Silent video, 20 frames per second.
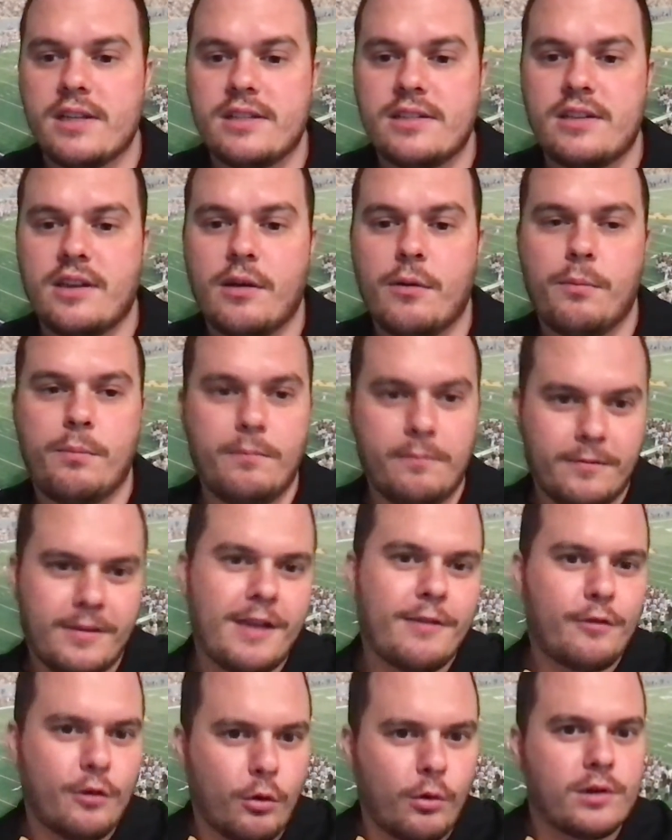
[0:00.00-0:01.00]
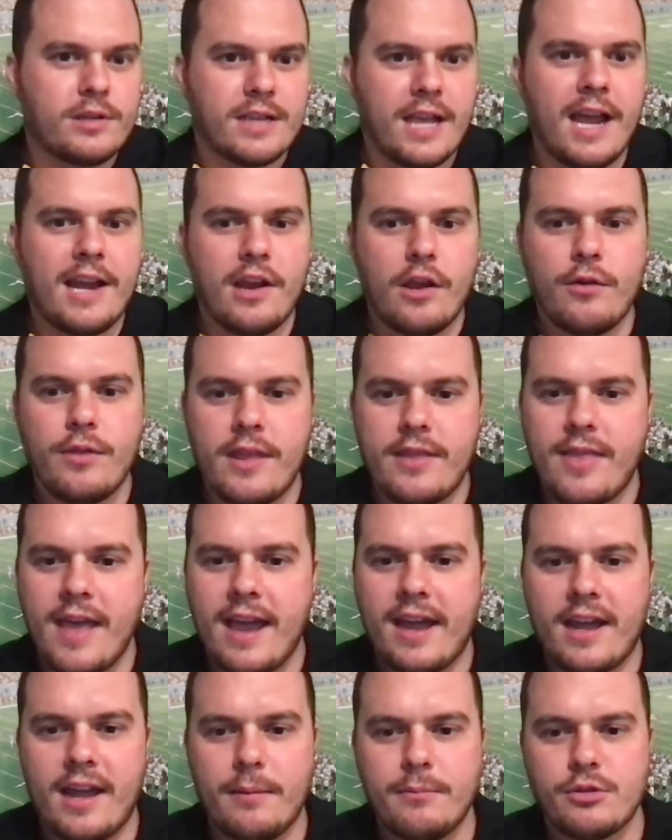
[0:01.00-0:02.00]
So of course I know
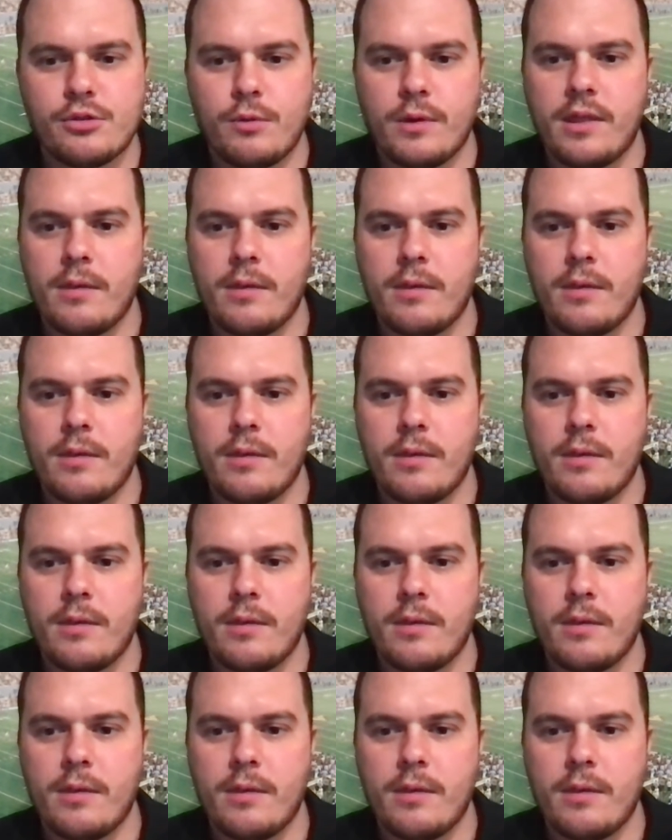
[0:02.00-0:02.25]
that comes with